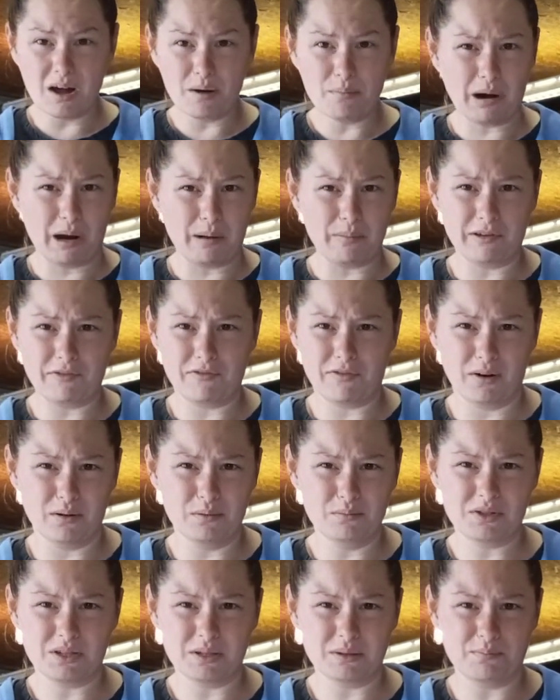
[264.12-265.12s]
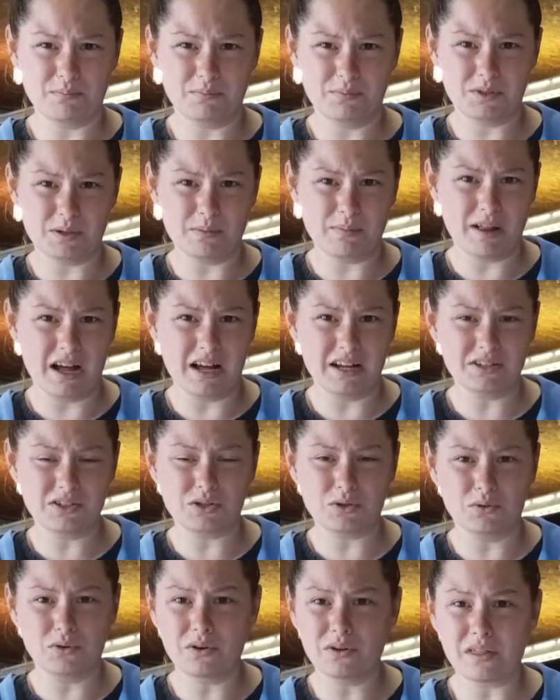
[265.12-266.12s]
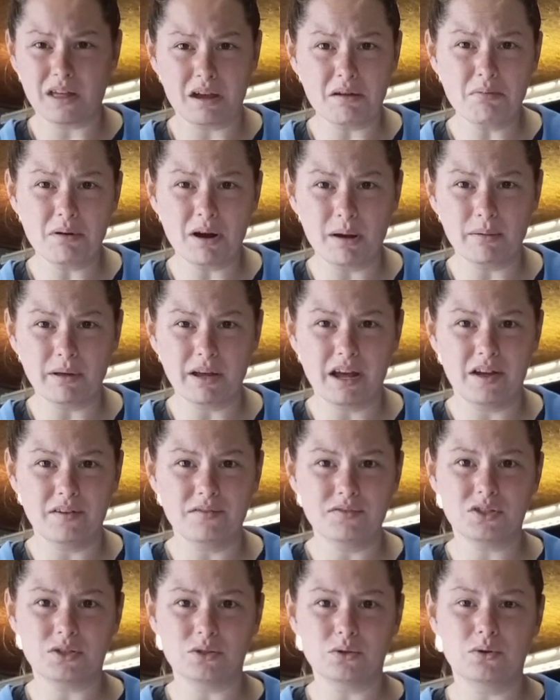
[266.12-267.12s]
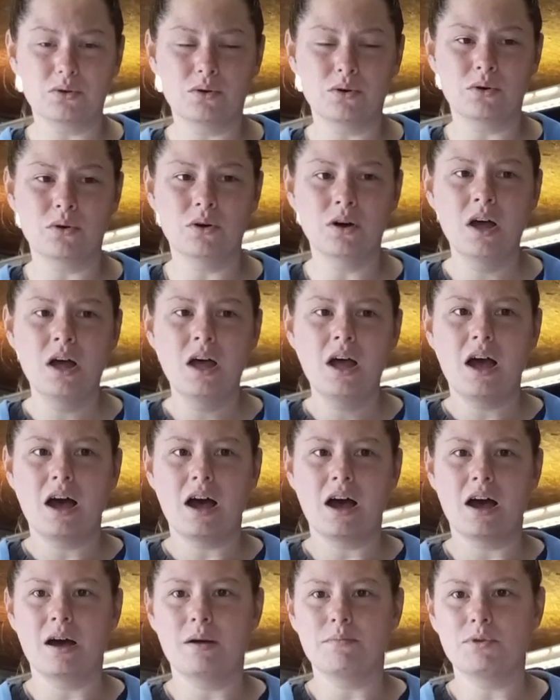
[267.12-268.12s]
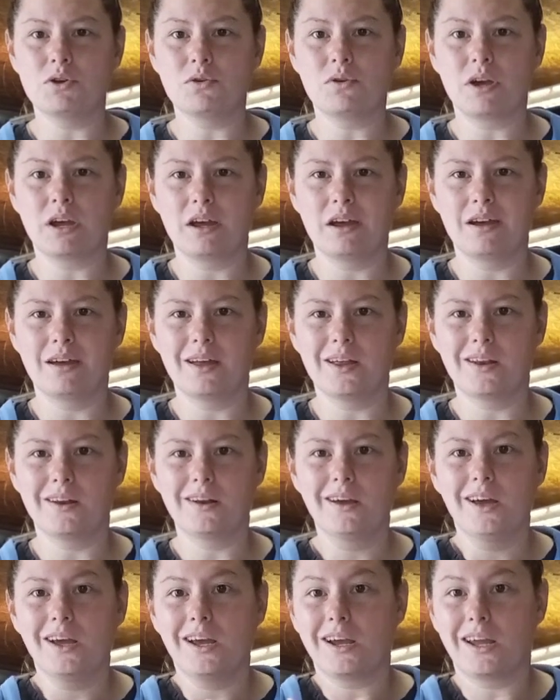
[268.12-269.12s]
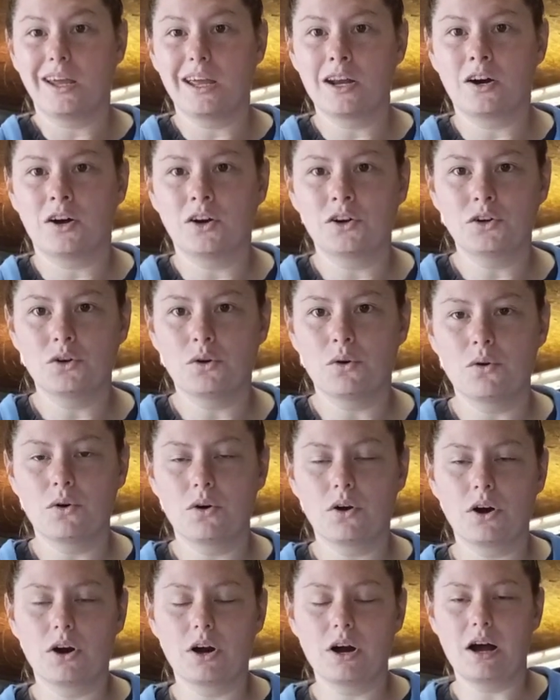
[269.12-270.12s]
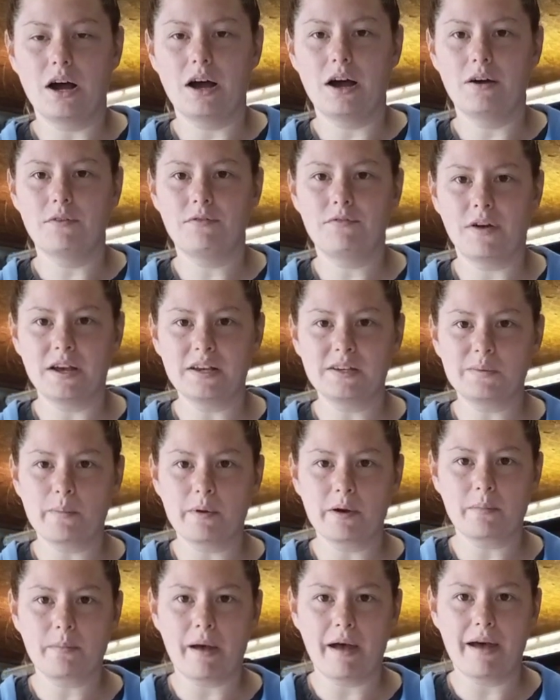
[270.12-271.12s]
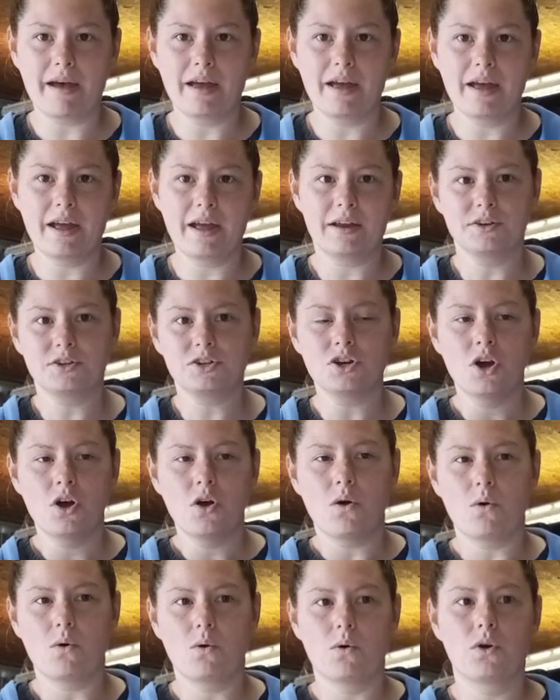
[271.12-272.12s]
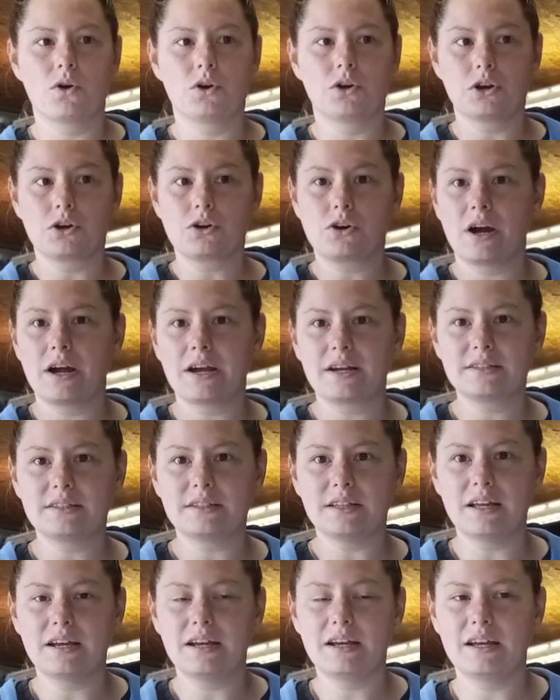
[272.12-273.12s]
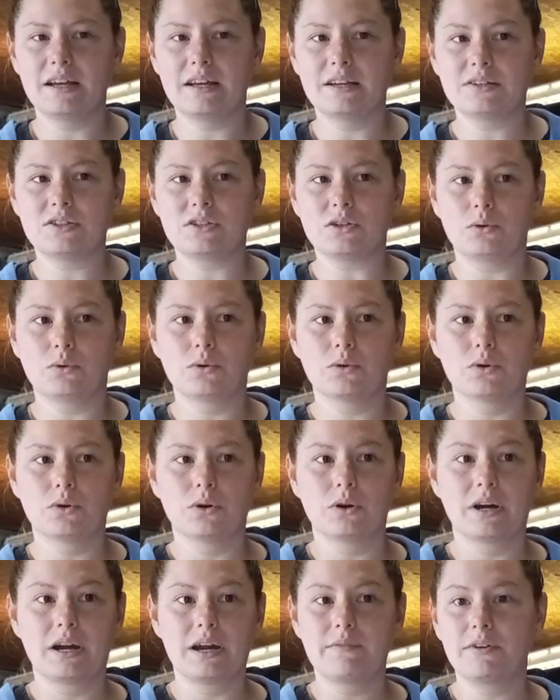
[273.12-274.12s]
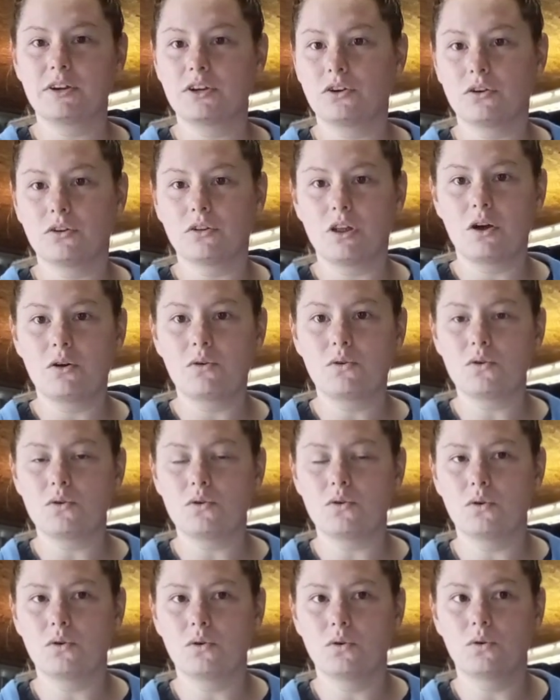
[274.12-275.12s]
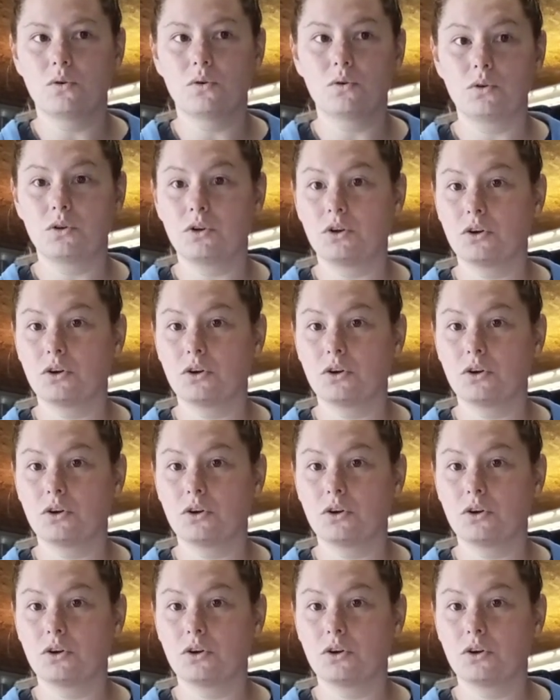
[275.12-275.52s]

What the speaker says: probably farm supply store. They probably have soil. You can get on your Facebook page or your Craigslist, or even your local